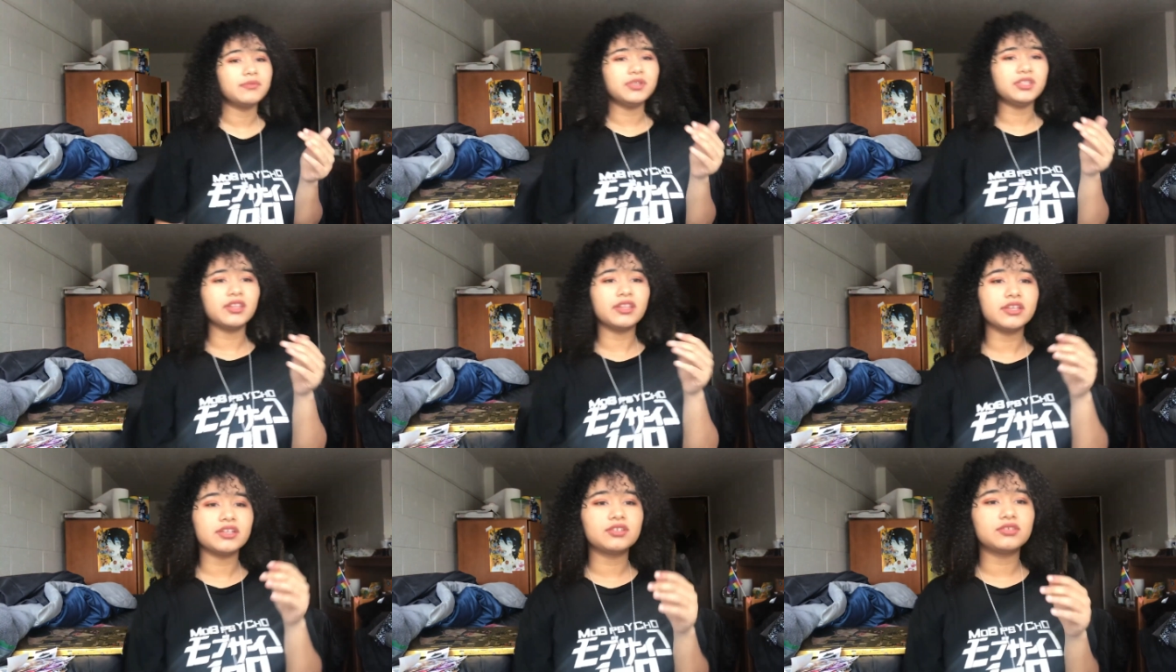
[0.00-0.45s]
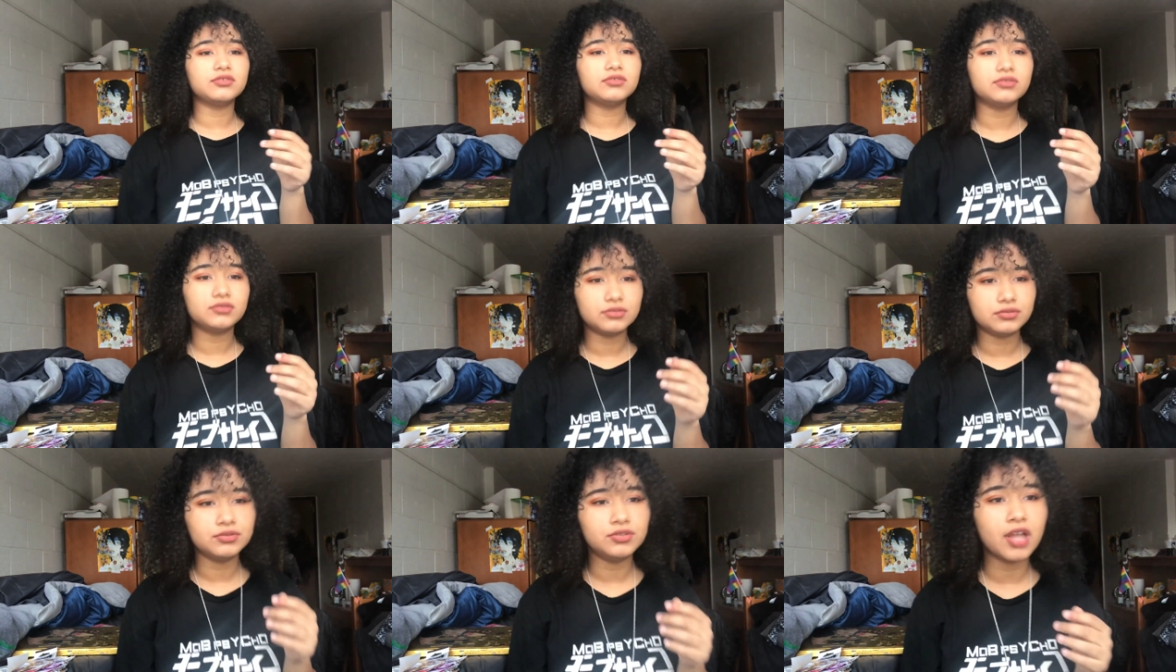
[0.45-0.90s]
mean, like,
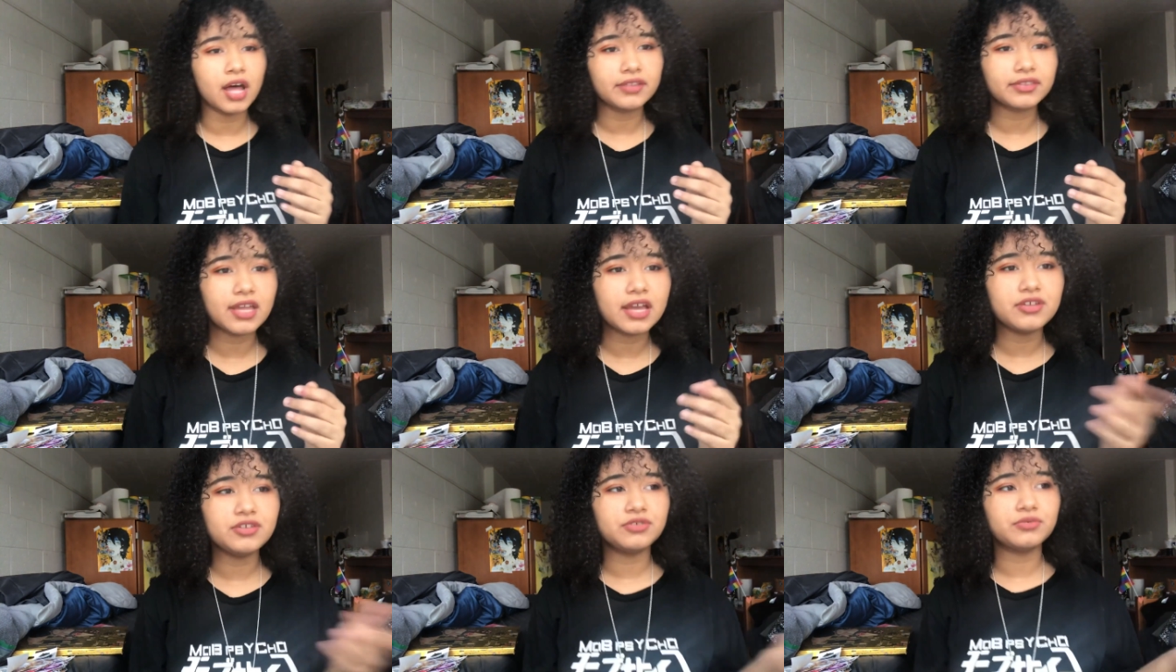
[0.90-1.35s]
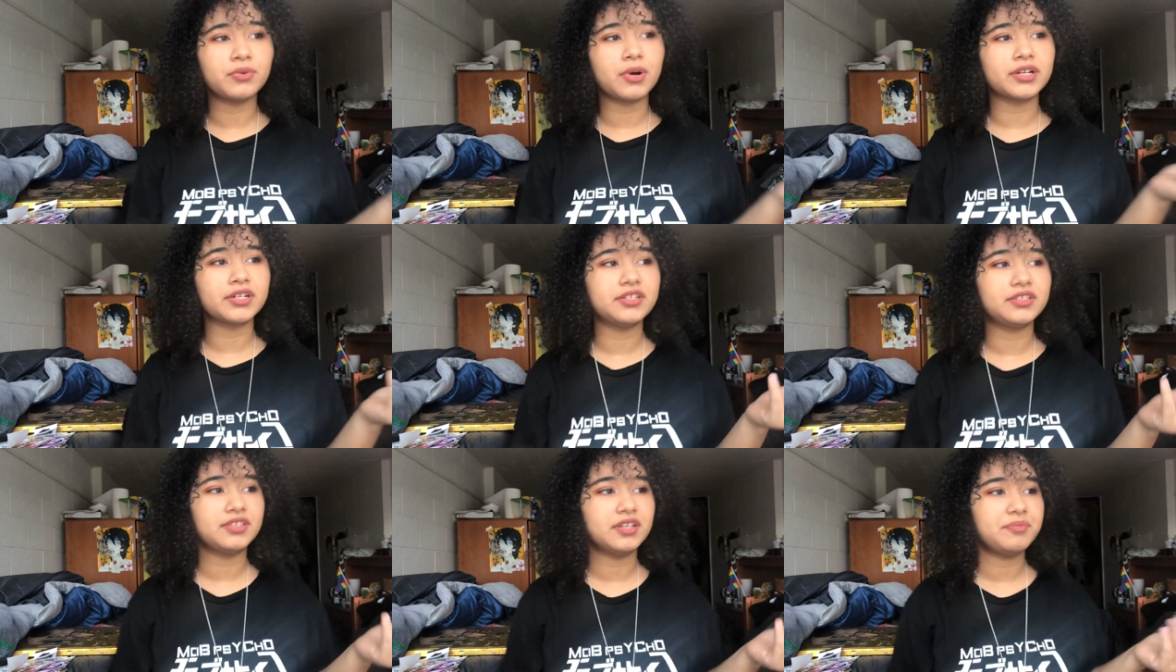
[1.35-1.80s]
not that you
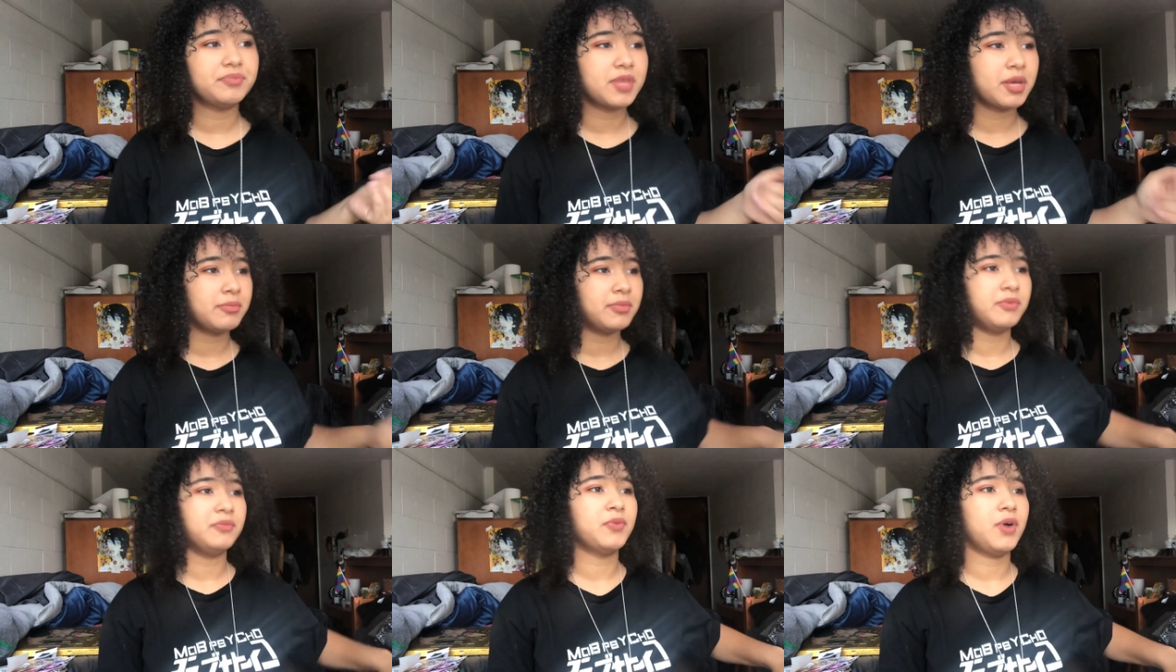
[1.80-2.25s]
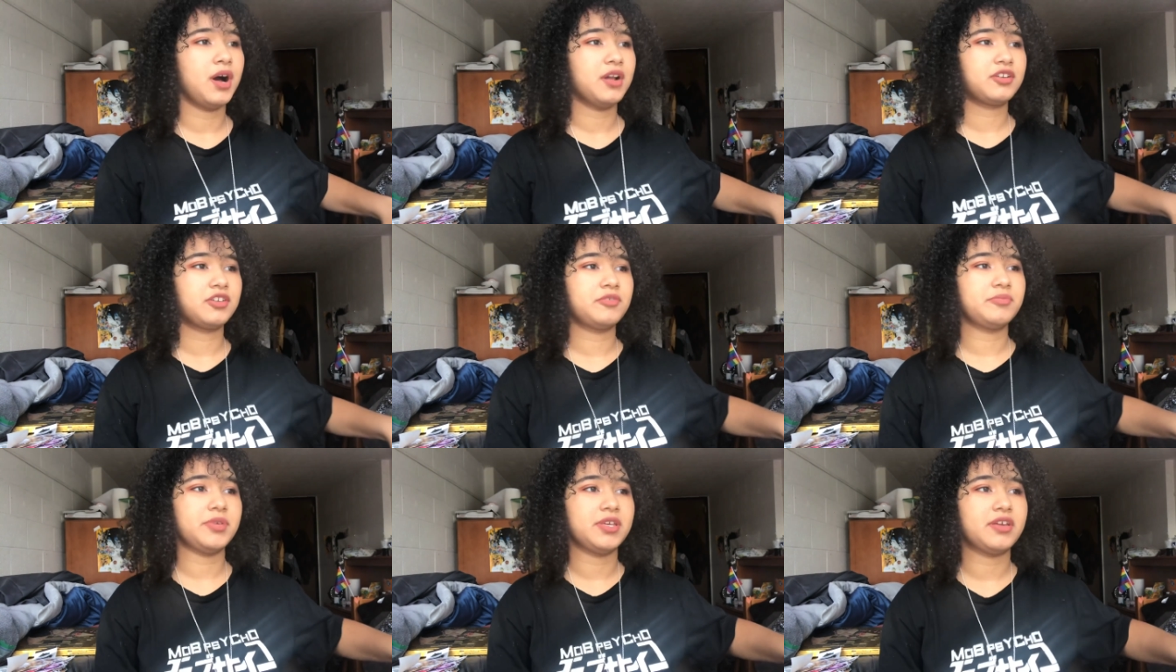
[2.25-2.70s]
want to dip them in
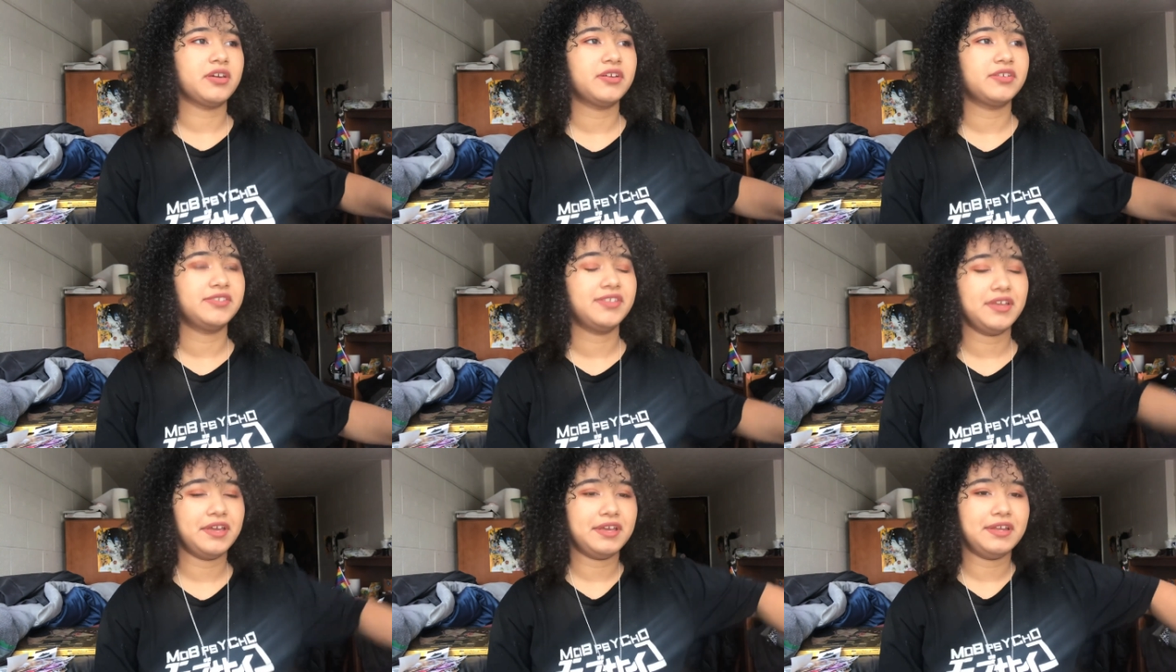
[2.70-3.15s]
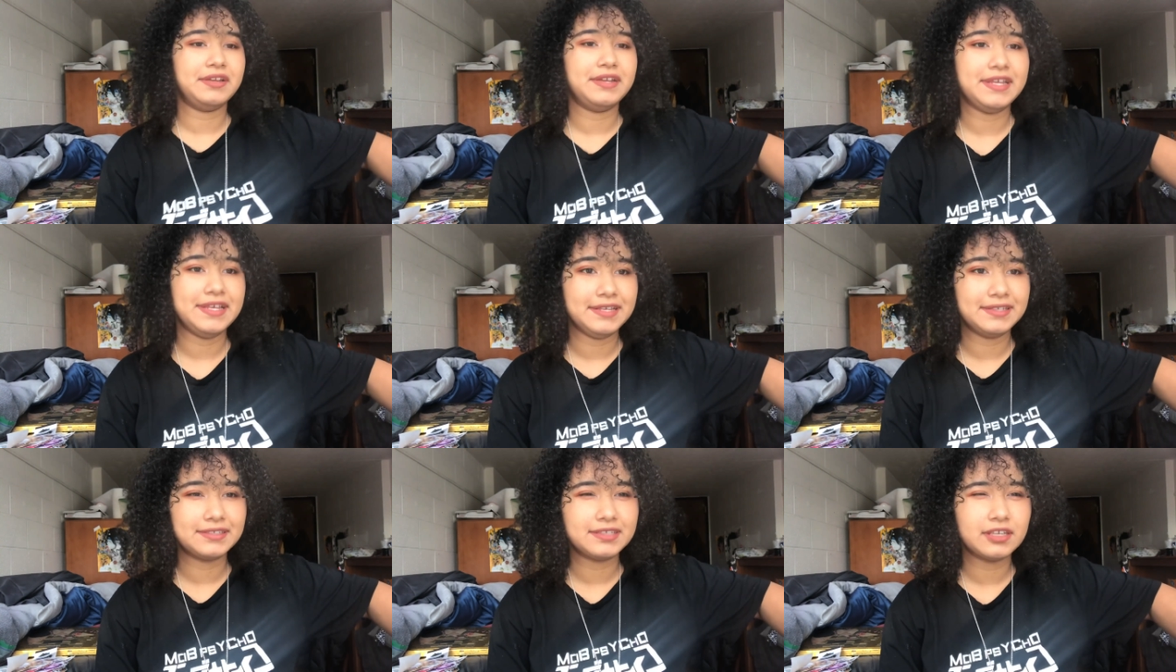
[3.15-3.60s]
water because the
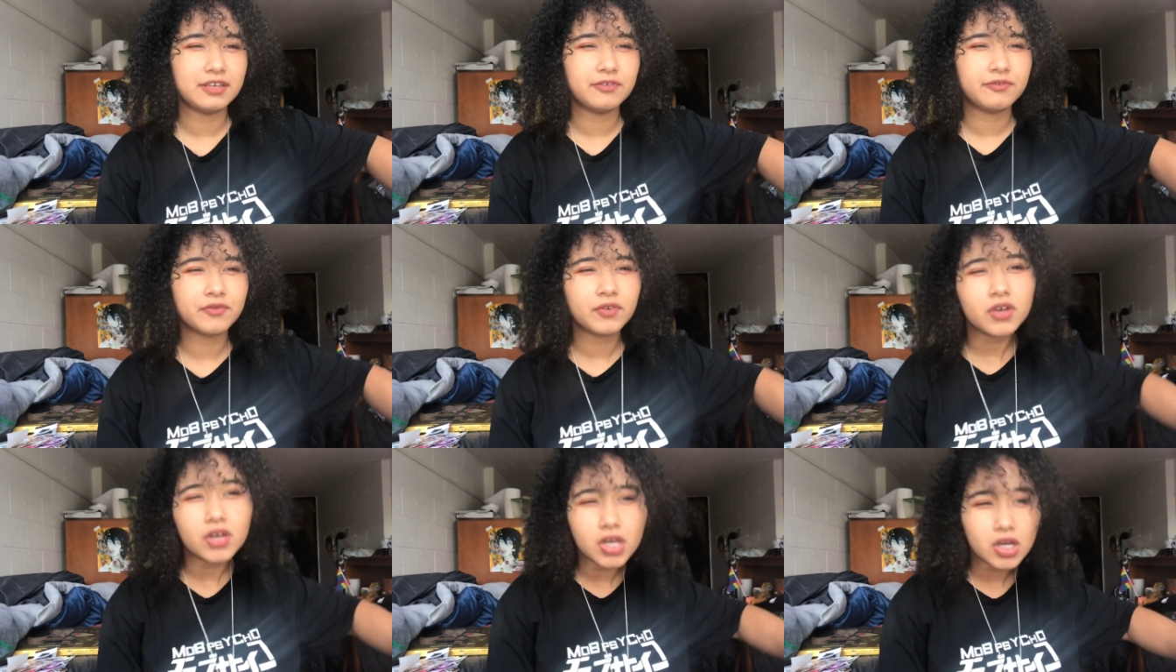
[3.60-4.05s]
adhesive